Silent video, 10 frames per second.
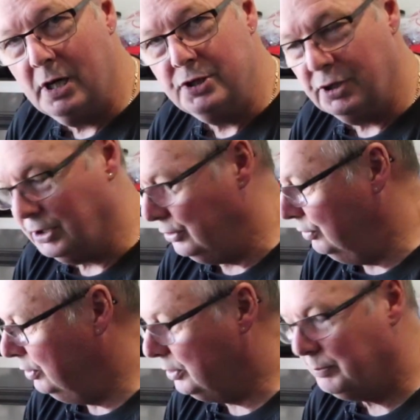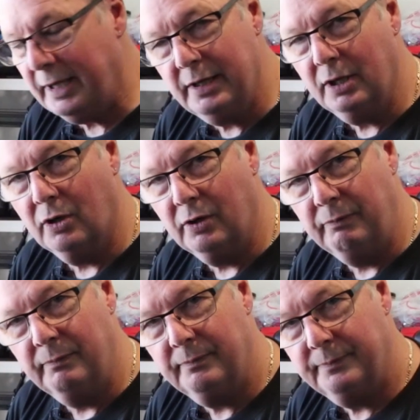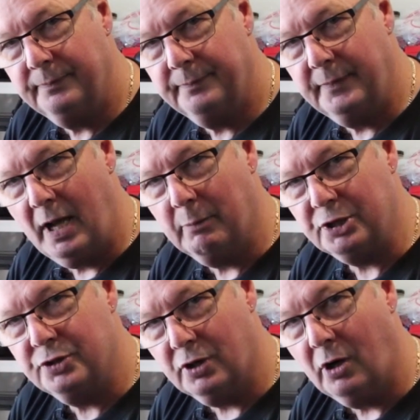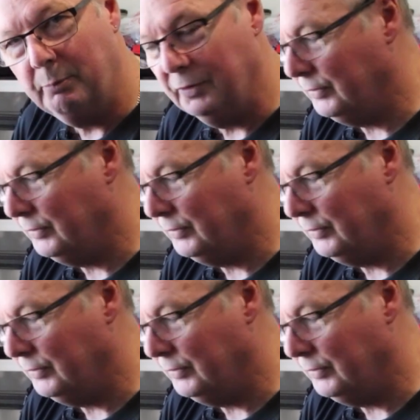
ways you can do it, depending on how much time